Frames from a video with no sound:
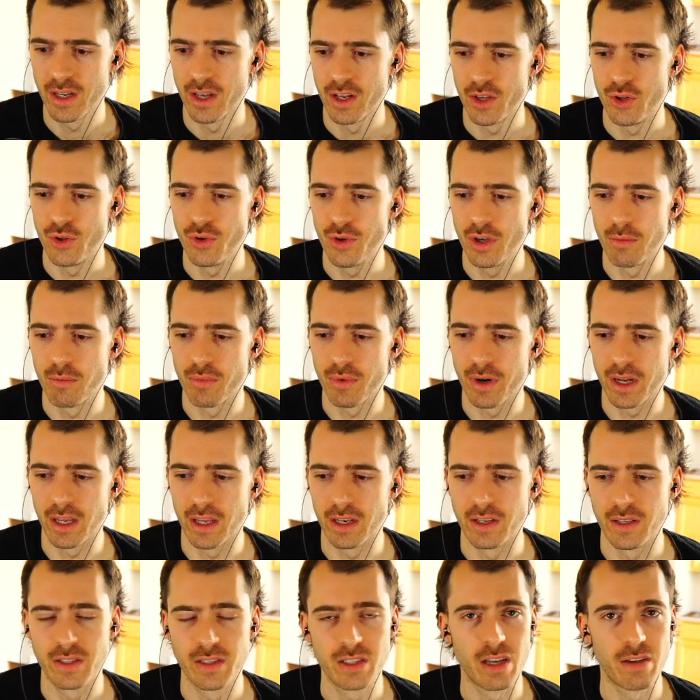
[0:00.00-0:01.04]
You can bring
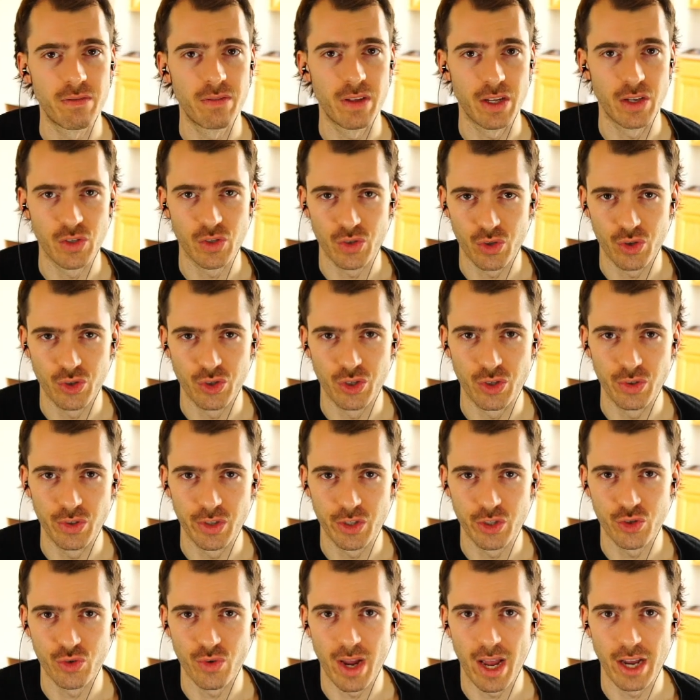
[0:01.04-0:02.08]
in stuff like Surgical
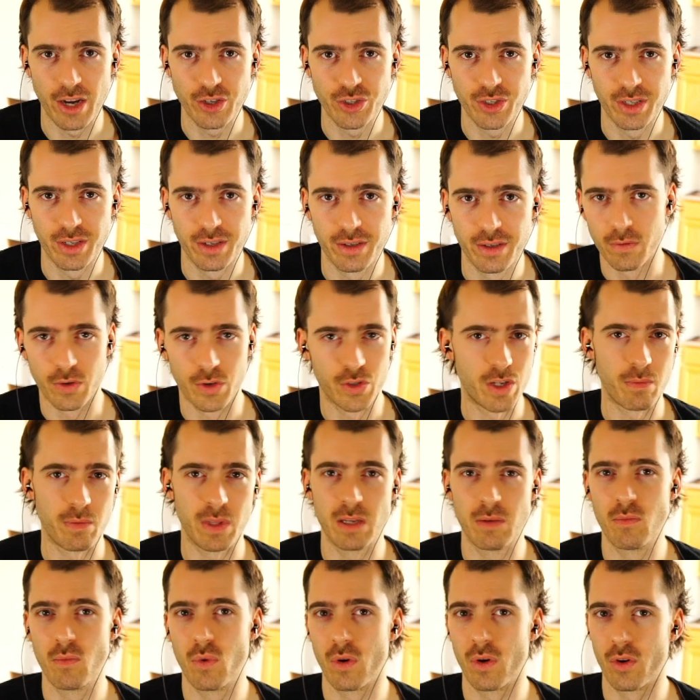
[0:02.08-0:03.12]
Extraction for
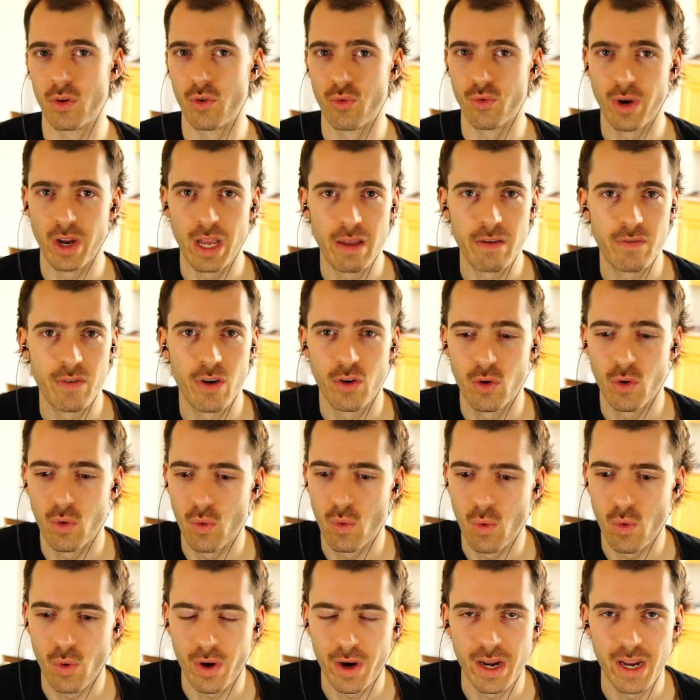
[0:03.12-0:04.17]
something more
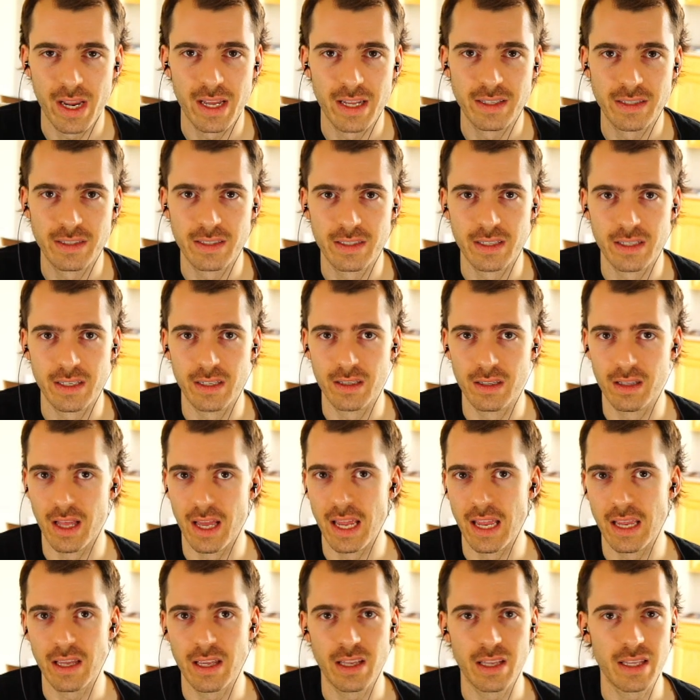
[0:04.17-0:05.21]
graveyard-oriented
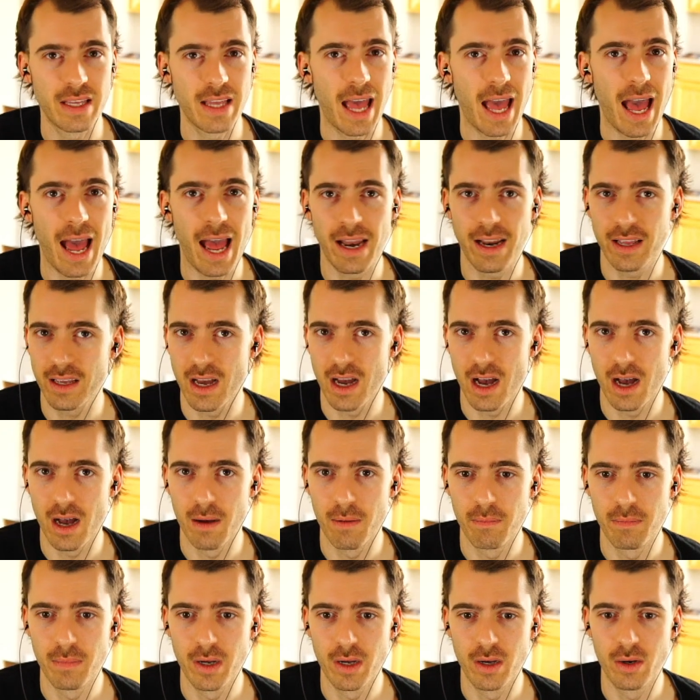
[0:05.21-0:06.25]
like Cat
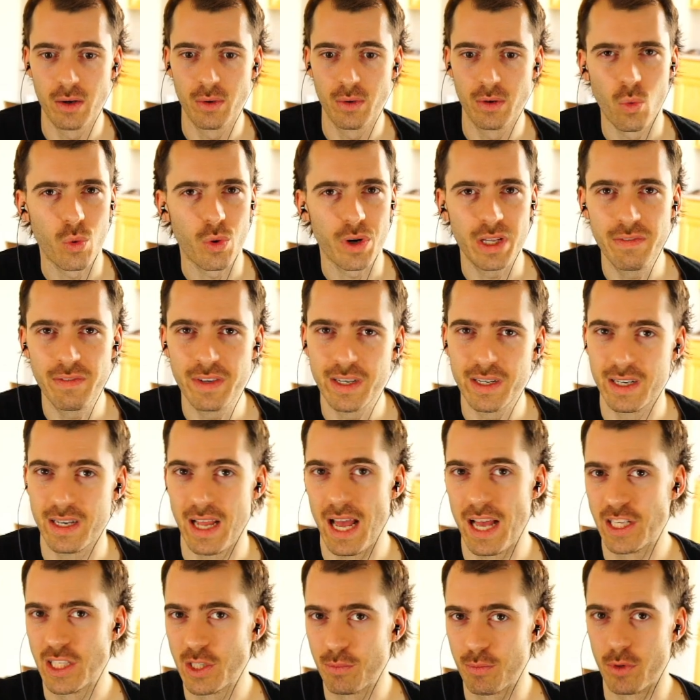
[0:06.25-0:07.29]
Combo, or even an
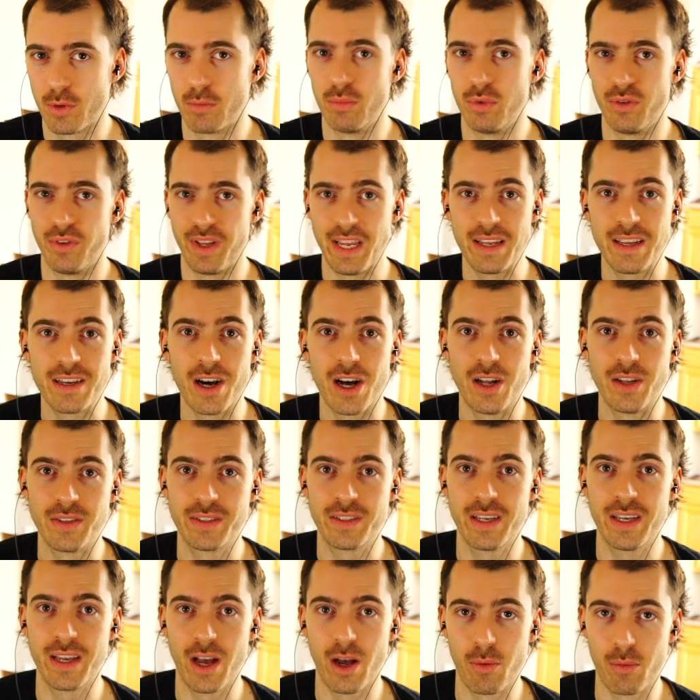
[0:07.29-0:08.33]
Esper Blink.
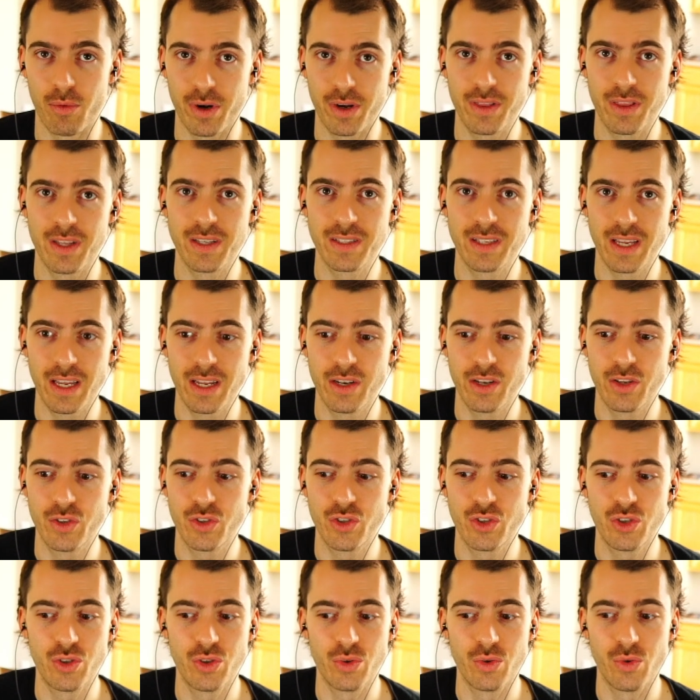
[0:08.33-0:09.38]
I'll bring this in
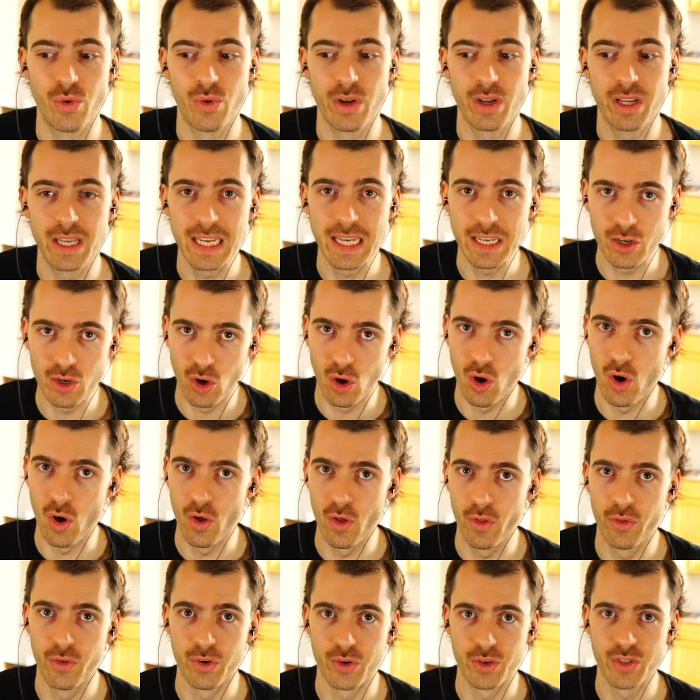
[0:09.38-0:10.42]
to eat all
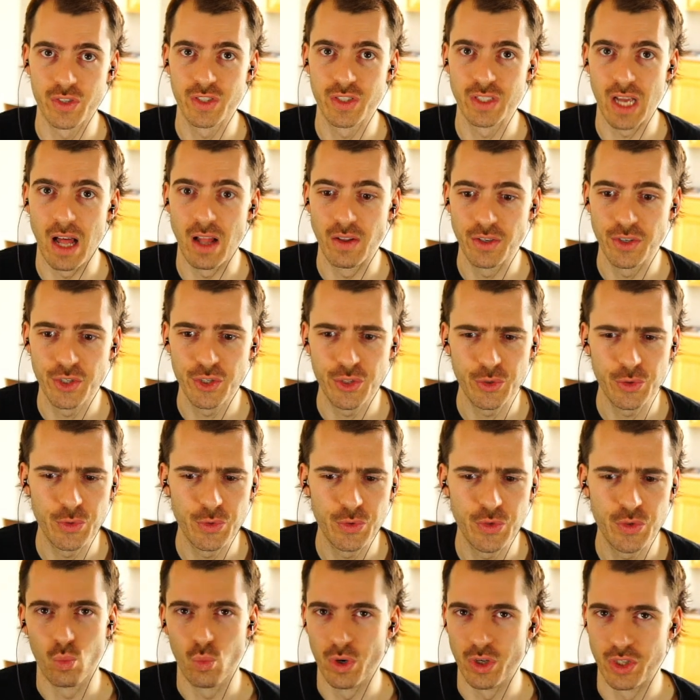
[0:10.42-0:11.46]
their
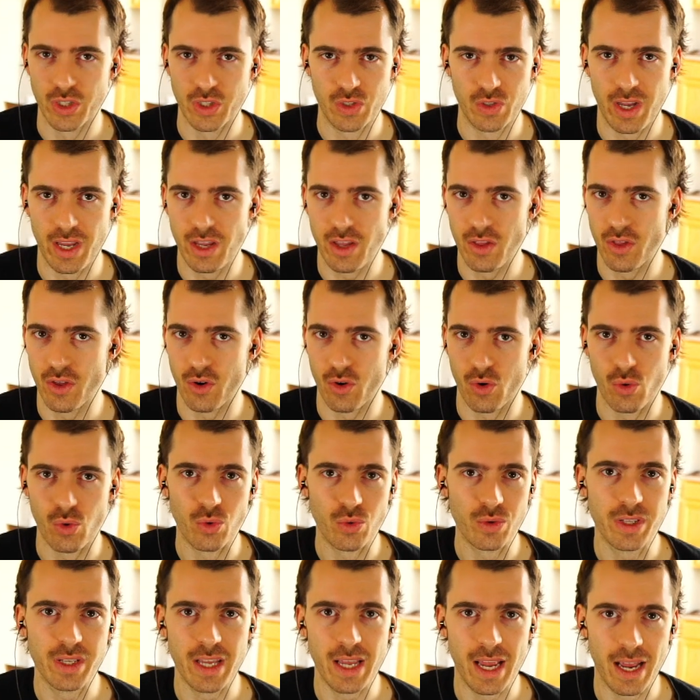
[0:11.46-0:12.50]
Solitudes, which is like their
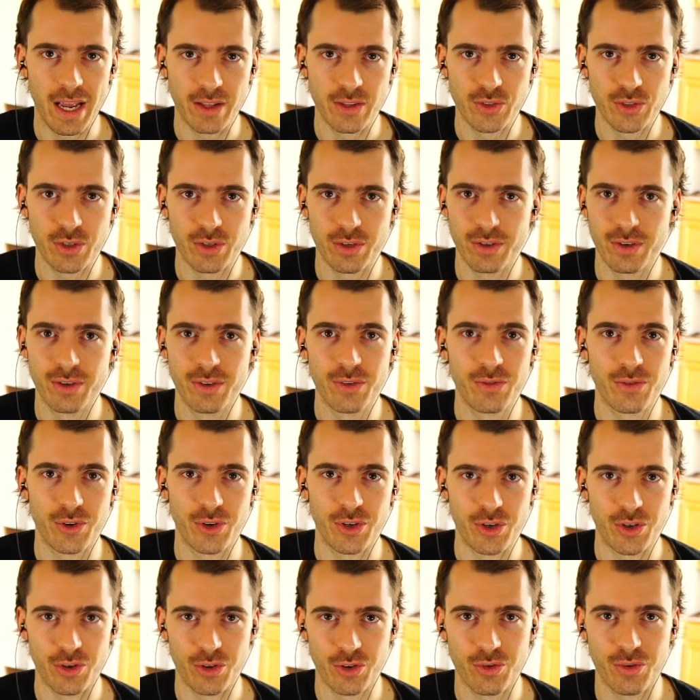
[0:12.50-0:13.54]
only answer for
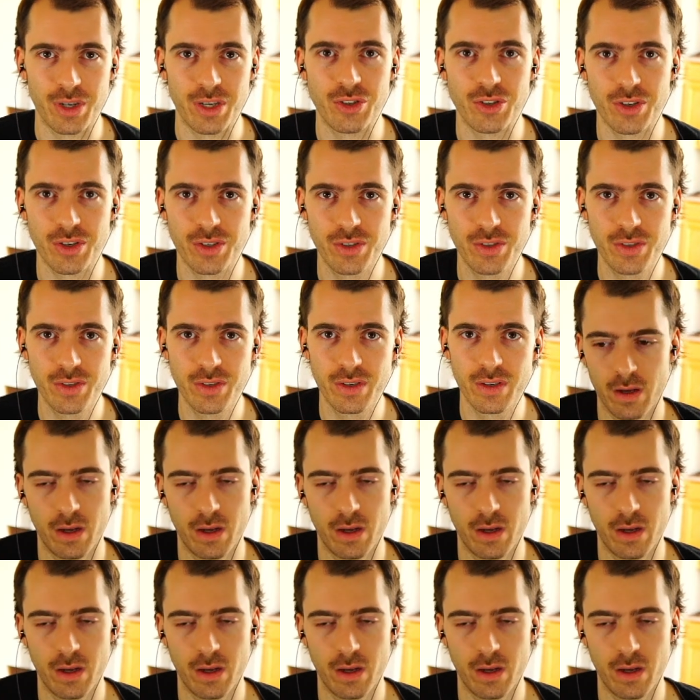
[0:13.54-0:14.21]
your creatures.